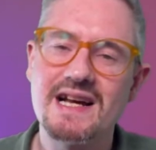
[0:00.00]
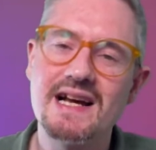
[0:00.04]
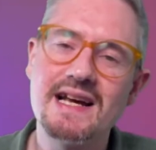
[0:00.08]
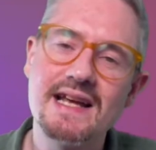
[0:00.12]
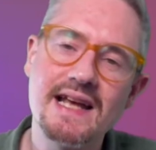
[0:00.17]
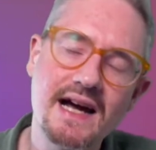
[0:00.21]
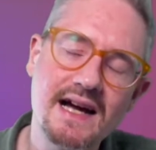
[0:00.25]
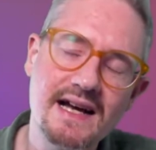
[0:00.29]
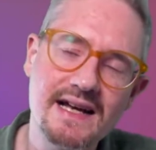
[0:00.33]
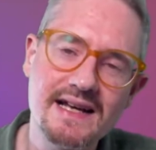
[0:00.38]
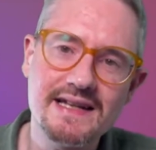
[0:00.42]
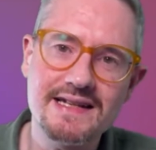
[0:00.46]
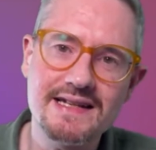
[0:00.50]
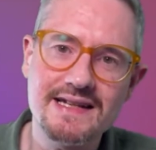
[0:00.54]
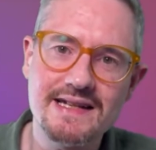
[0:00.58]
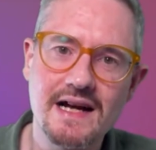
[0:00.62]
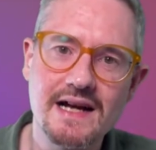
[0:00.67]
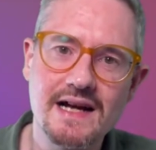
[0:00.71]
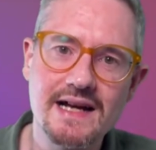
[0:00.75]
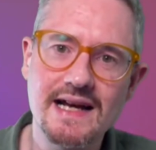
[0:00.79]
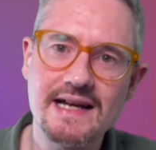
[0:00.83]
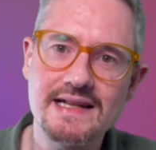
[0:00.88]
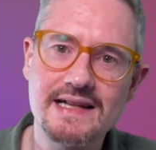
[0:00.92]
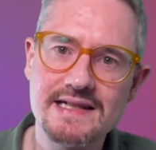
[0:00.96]
I
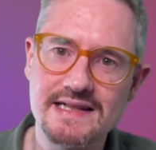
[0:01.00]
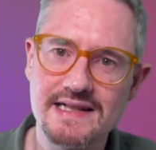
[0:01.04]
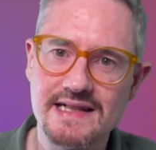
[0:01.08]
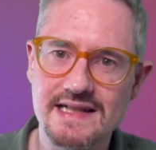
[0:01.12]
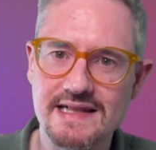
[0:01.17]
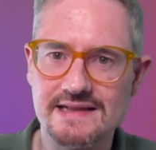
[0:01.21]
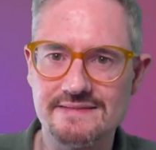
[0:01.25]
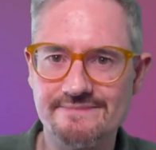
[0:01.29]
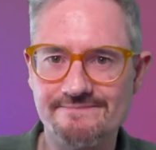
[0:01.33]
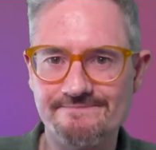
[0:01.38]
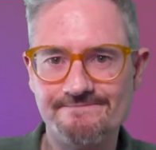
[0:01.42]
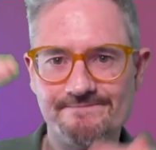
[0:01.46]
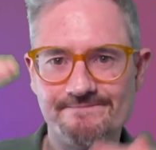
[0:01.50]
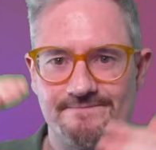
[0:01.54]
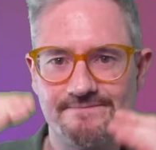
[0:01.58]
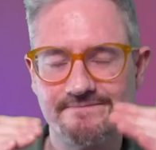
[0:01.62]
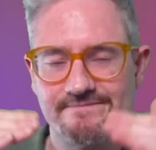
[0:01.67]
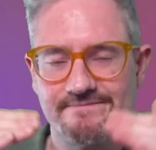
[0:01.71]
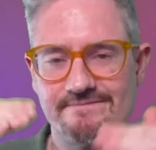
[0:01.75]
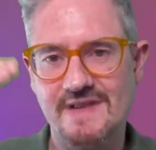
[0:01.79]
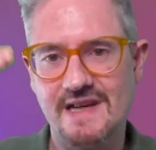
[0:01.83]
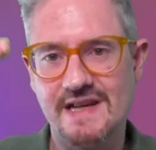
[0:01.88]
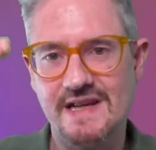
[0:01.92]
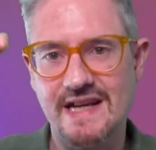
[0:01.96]
added in
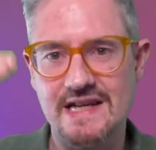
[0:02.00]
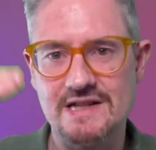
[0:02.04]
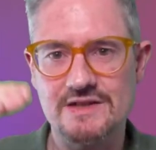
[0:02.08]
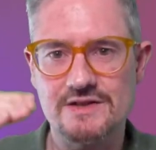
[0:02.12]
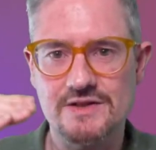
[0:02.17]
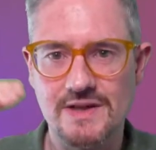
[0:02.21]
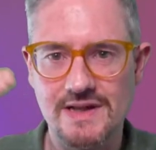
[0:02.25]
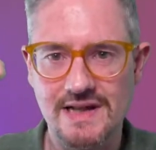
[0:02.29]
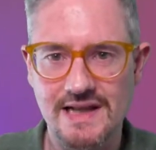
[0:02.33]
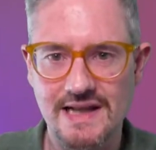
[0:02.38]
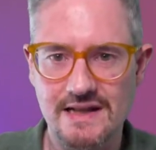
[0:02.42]
an extra